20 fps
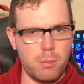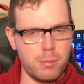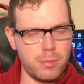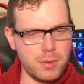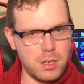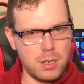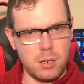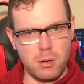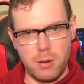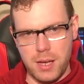
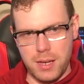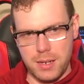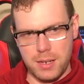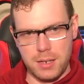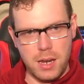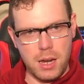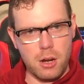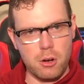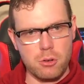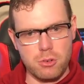you know, I can
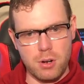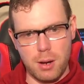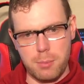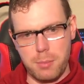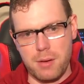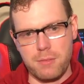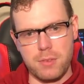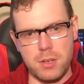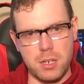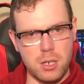airdrop
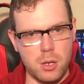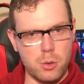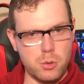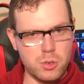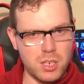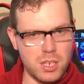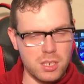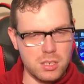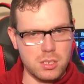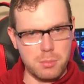my videos
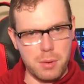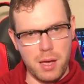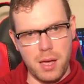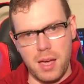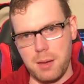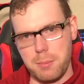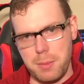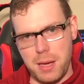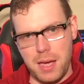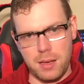into
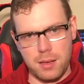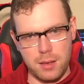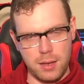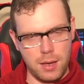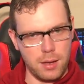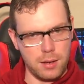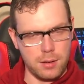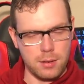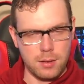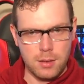my iMac,
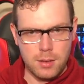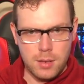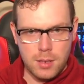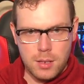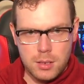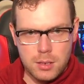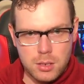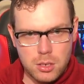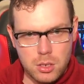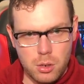and
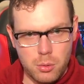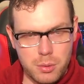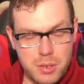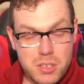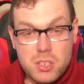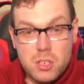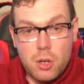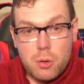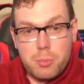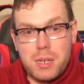you know,
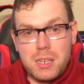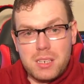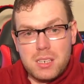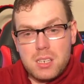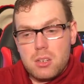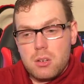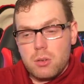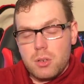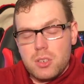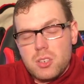it's no big
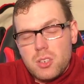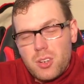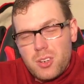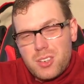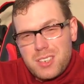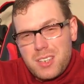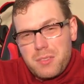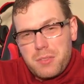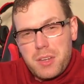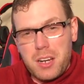deal as long
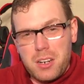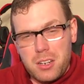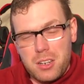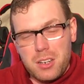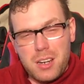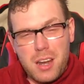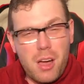as I've got a good.